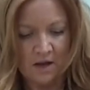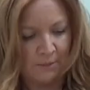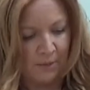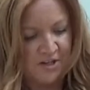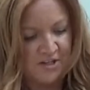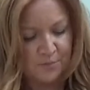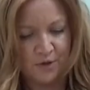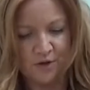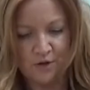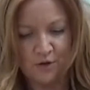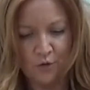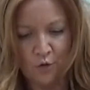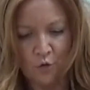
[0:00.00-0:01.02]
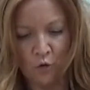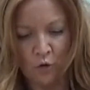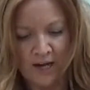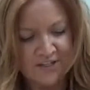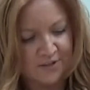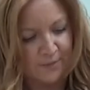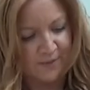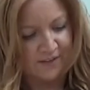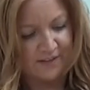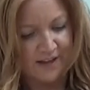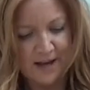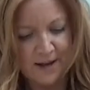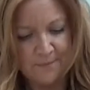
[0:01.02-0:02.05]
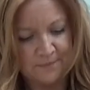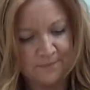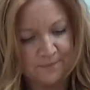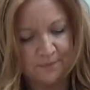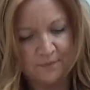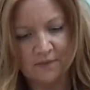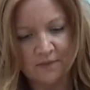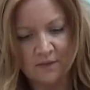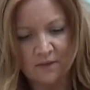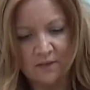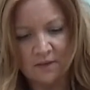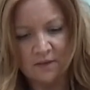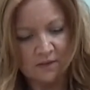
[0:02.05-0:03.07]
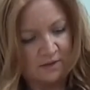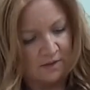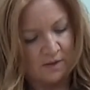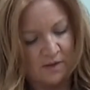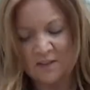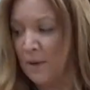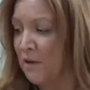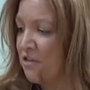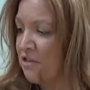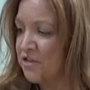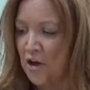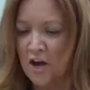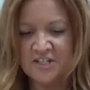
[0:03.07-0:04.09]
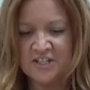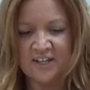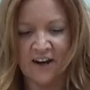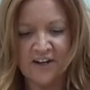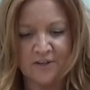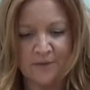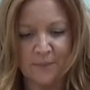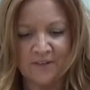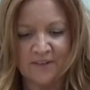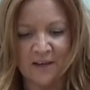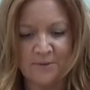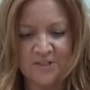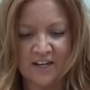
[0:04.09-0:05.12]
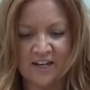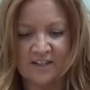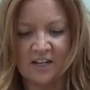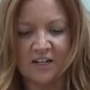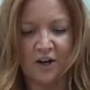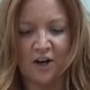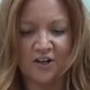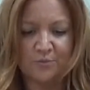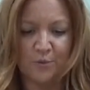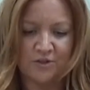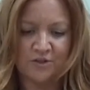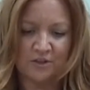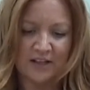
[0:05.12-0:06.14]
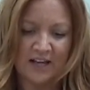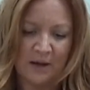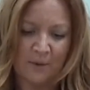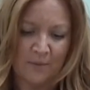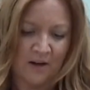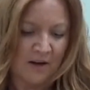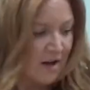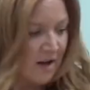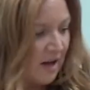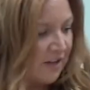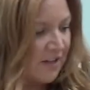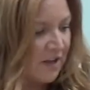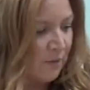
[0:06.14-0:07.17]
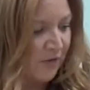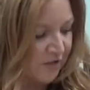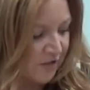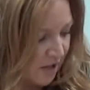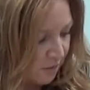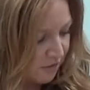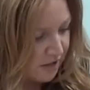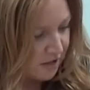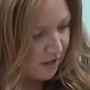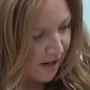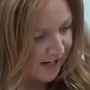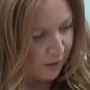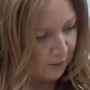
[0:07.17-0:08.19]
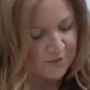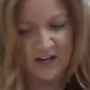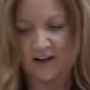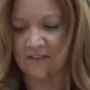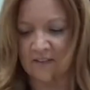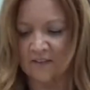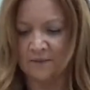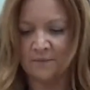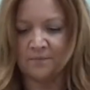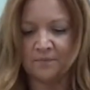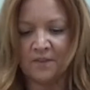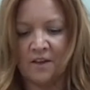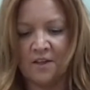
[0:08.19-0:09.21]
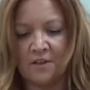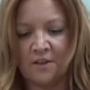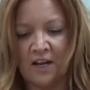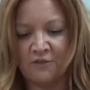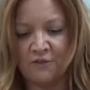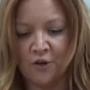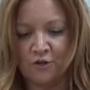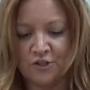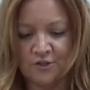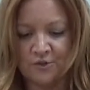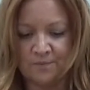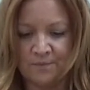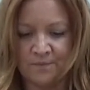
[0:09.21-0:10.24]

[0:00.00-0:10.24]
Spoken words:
I'm going to put all items in there. There's about 30 items in that particular large bottle there, but I think we'll stick with the 9 objects that I've got.